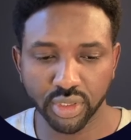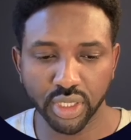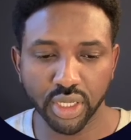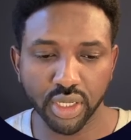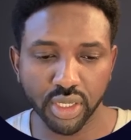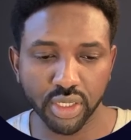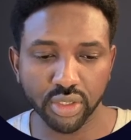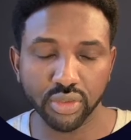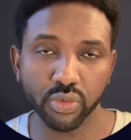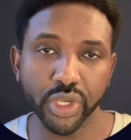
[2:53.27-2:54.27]

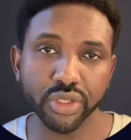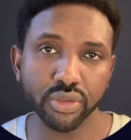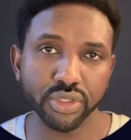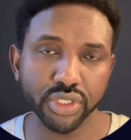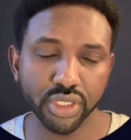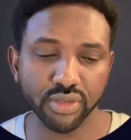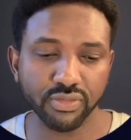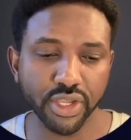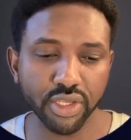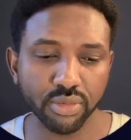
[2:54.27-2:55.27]
And when you initiate a
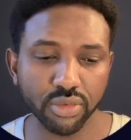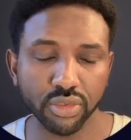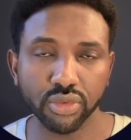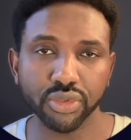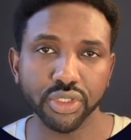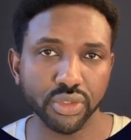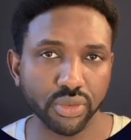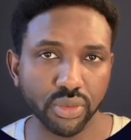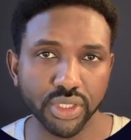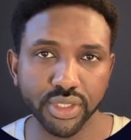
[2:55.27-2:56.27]
variable, you don't need
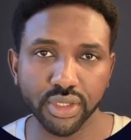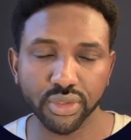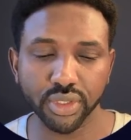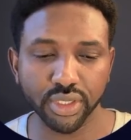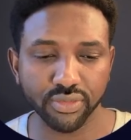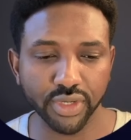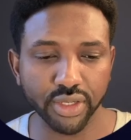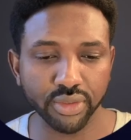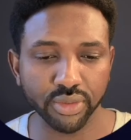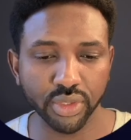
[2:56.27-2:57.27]
to assign it to any value.